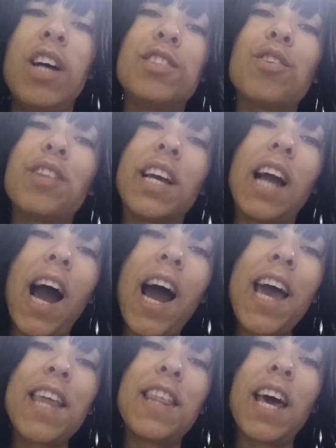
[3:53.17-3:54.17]
So the
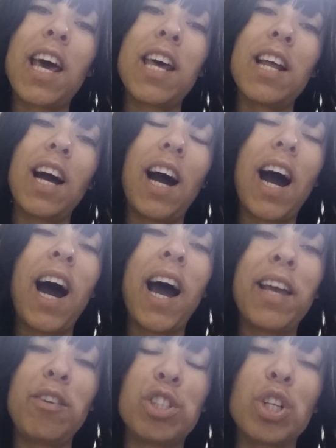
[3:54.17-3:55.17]
guy that
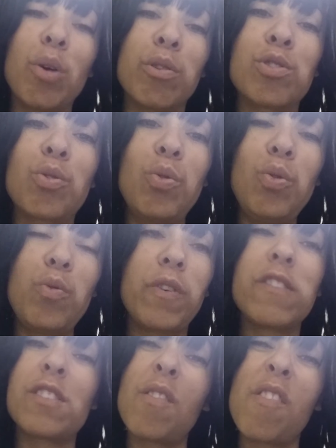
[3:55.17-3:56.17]
I used to go to school
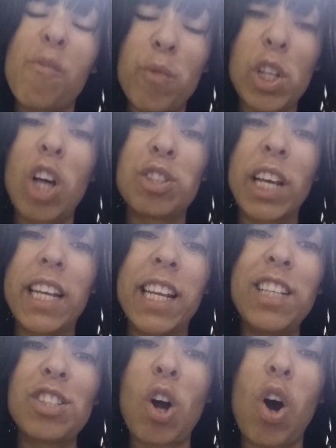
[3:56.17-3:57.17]
with was also getting
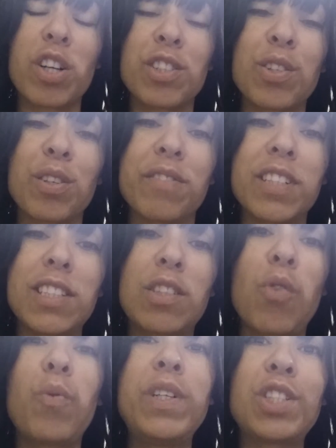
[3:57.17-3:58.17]
his car serviced.
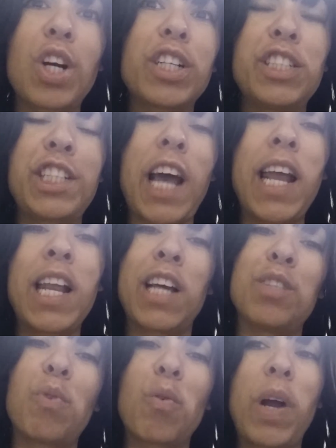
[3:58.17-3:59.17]
So we started chatting
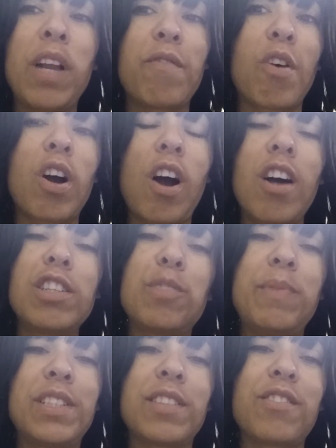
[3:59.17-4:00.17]
as we're waiting for our cars
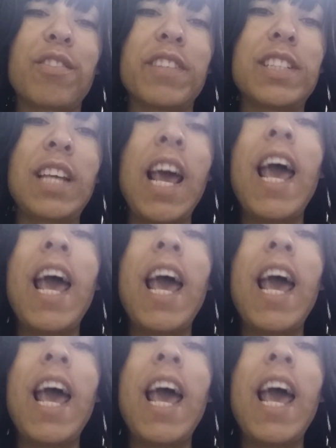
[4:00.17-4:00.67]
to be serviced.